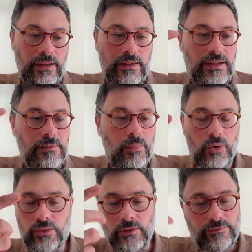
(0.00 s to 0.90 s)
in the
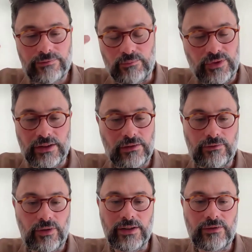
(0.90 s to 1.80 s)
import of Britain or
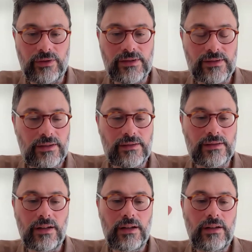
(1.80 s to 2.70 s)
France, for
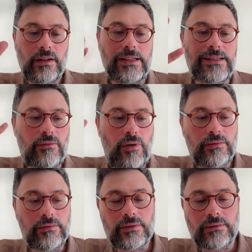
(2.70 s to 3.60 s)
instance. It's
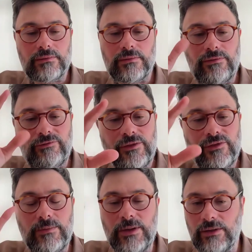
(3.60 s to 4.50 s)
around
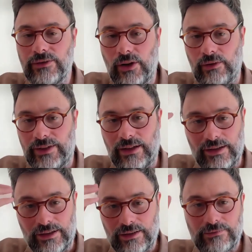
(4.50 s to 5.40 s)
50 million tons, I
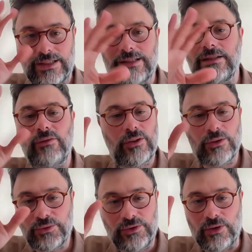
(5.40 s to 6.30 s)
think. It's
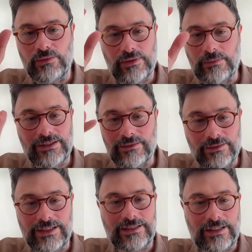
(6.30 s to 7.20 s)
difficult to know,
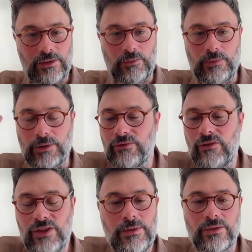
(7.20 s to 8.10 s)
the exact number, but
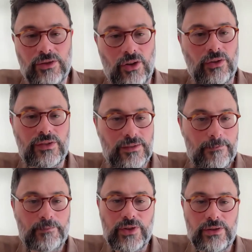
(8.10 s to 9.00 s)
50 million tons,
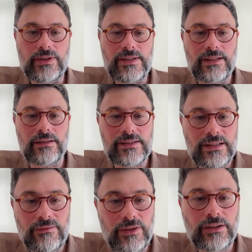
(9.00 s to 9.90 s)
it's still a
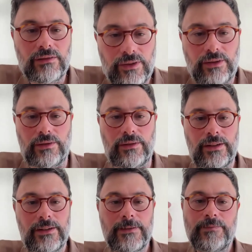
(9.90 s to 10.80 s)
significant figure.